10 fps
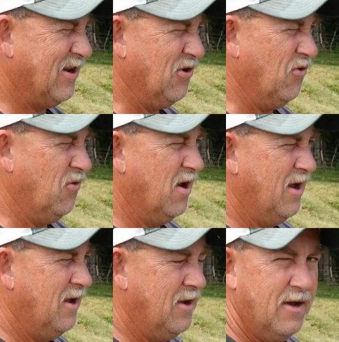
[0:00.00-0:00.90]
to
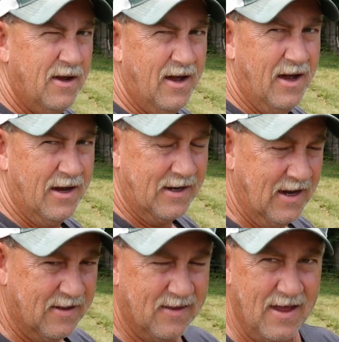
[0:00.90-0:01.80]

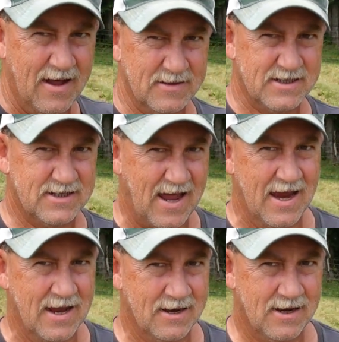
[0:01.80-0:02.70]
get that
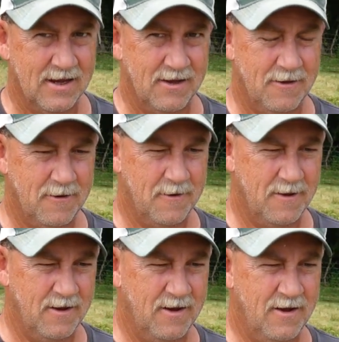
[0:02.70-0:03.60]
stand
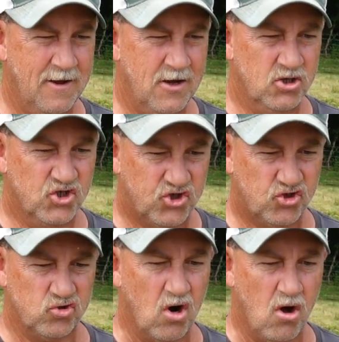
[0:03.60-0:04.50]

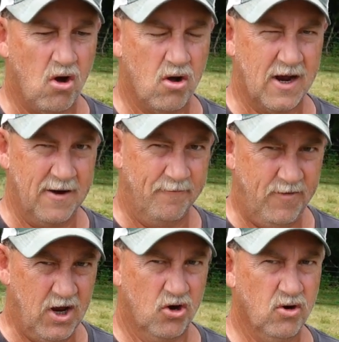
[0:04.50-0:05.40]
strong and
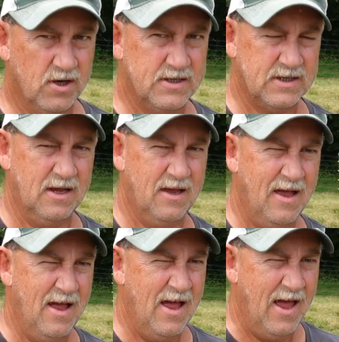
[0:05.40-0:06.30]
vigorous
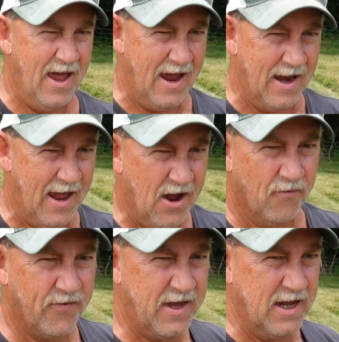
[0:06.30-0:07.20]
and
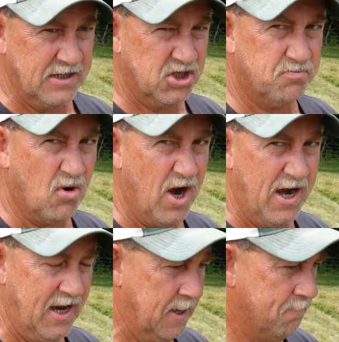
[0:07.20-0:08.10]
healthy and
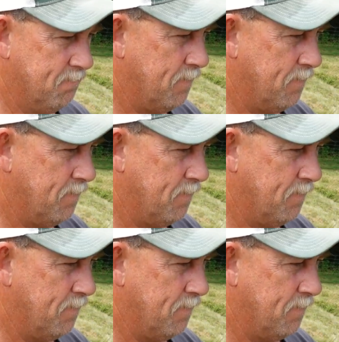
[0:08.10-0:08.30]
spreading.